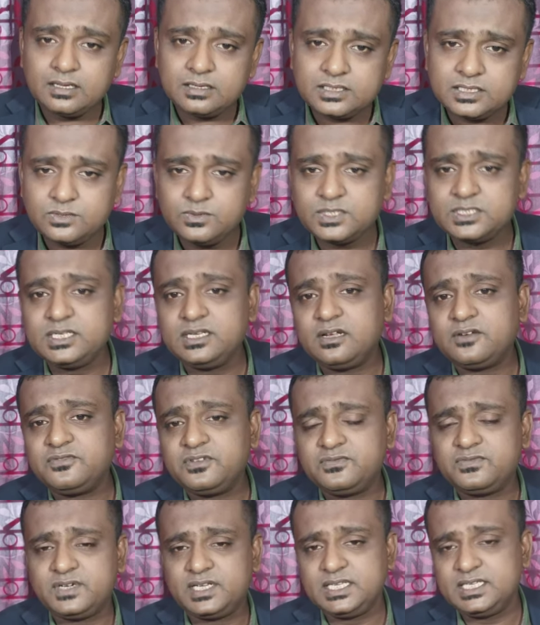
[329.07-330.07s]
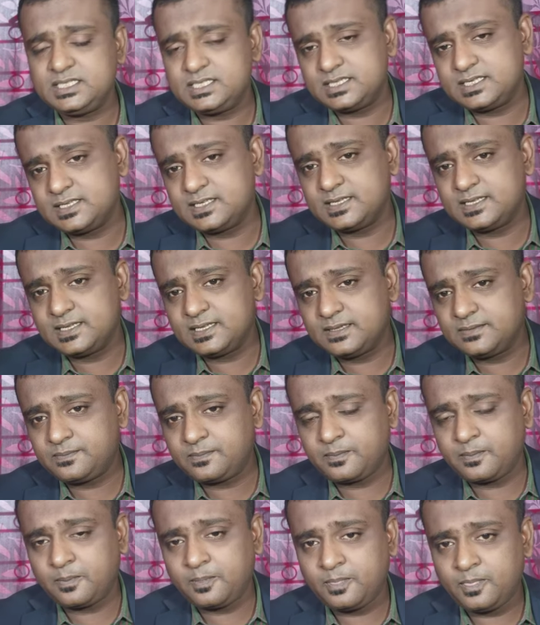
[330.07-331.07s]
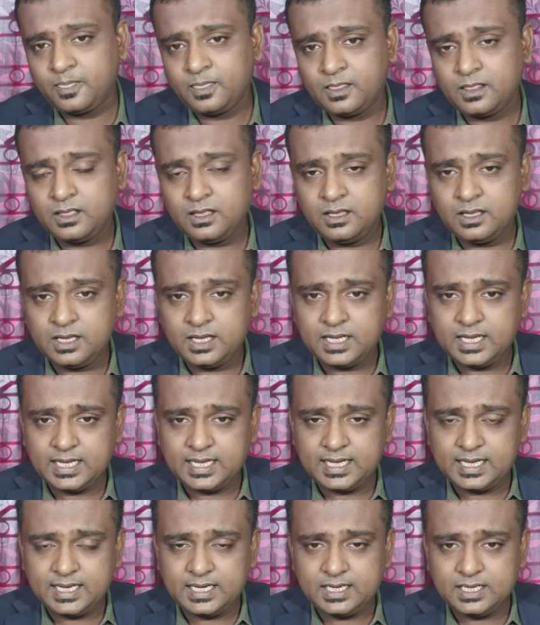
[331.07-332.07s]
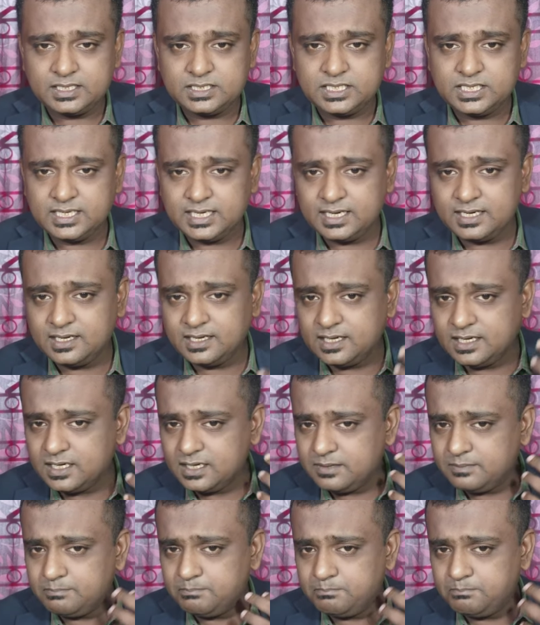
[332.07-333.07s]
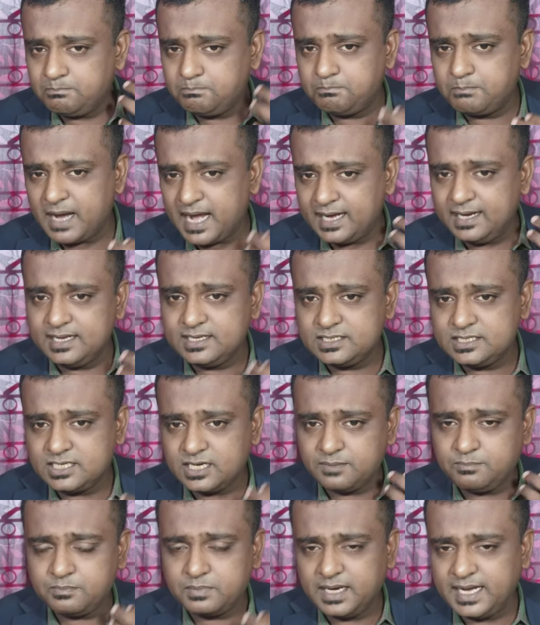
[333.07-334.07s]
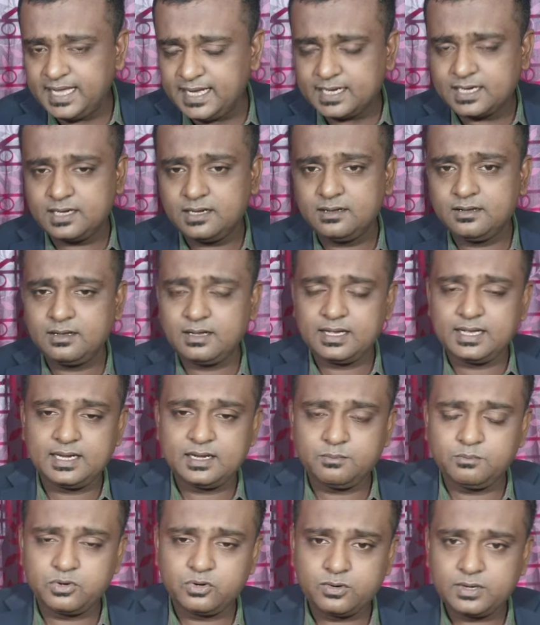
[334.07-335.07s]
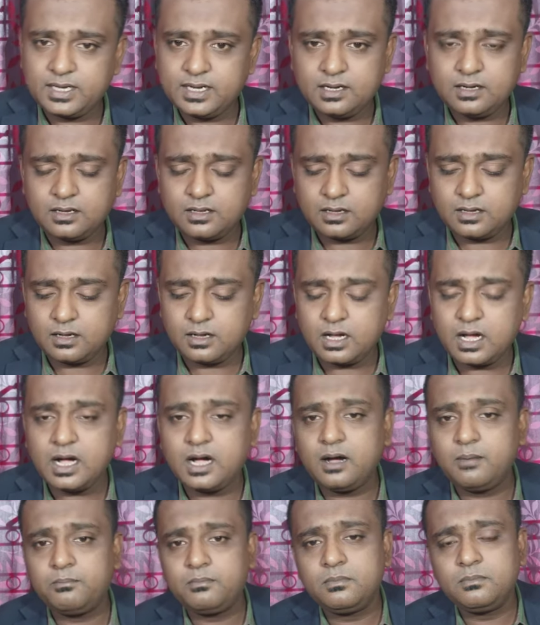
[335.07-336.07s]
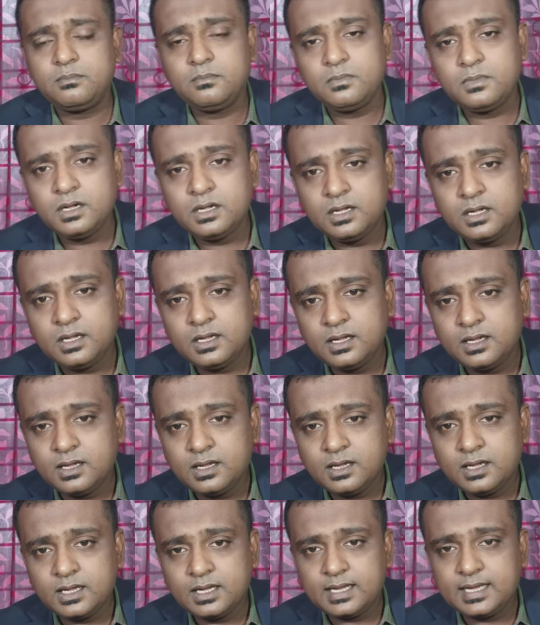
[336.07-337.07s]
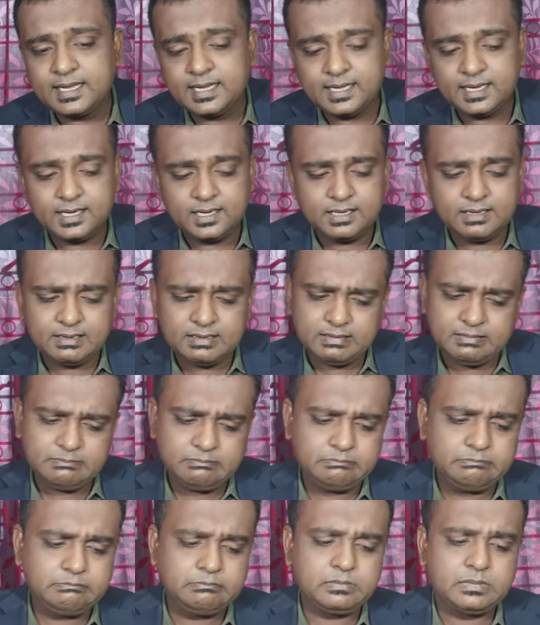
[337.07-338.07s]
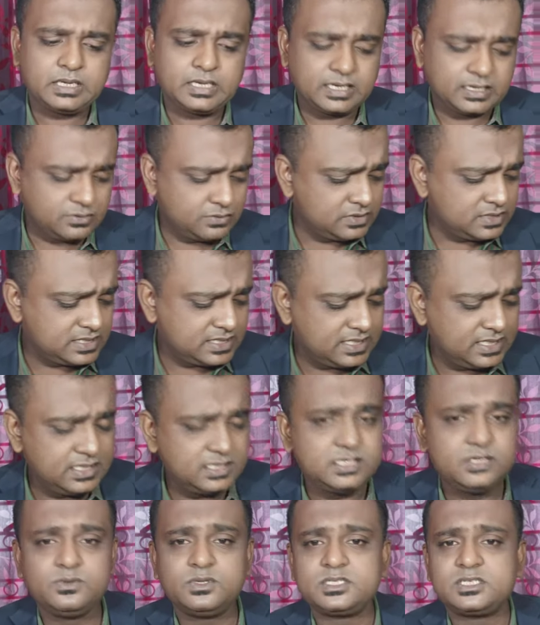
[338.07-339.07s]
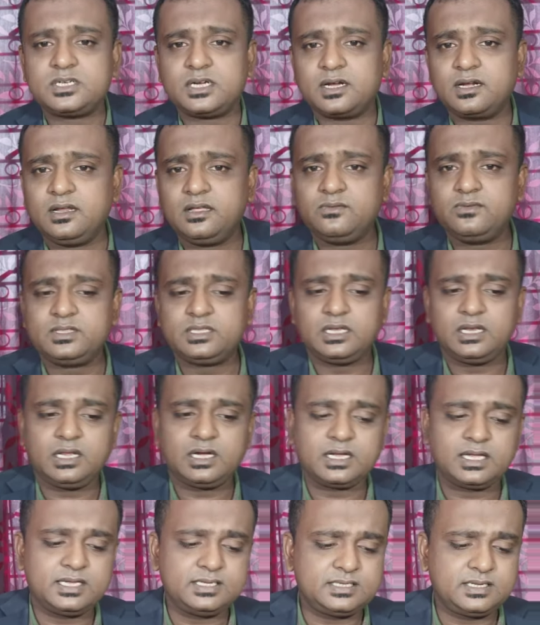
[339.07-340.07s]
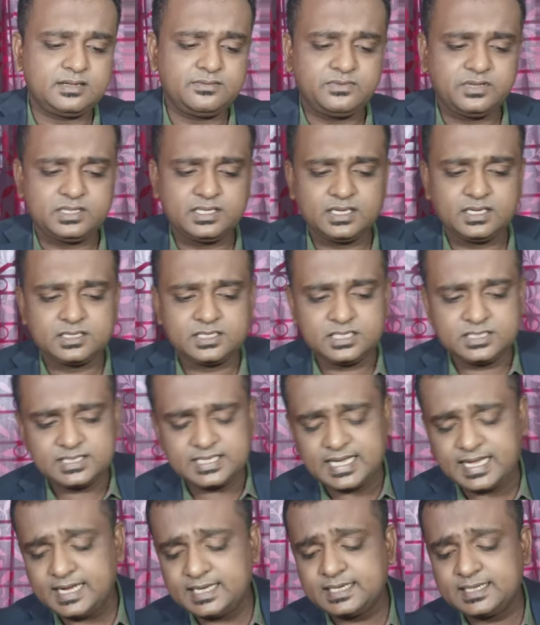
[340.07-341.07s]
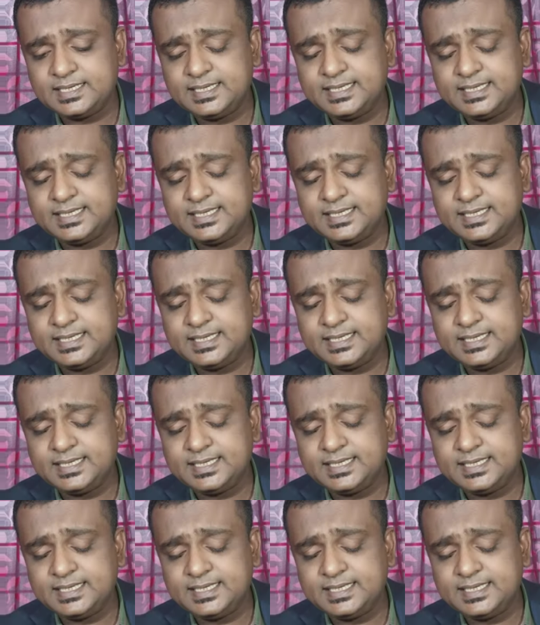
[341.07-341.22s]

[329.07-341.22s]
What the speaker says: She was in her 50s and she had a bandaged up neck and a broken arm, and I could see she was struggling with her luggage and everything. She sat,